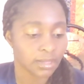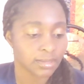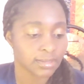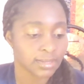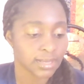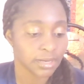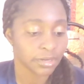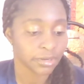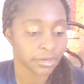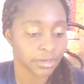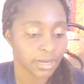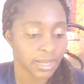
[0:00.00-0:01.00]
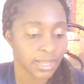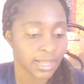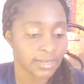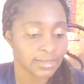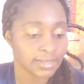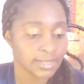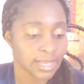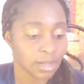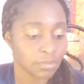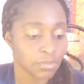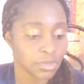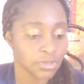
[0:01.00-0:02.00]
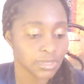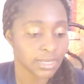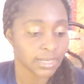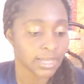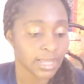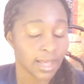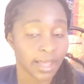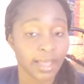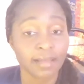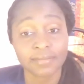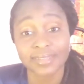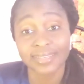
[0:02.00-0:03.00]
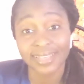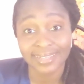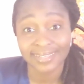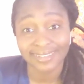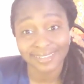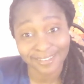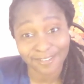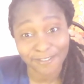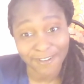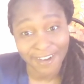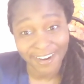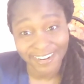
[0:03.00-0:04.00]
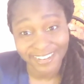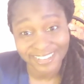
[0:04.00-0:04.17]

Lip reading: Center and sound music, I have 6 so far.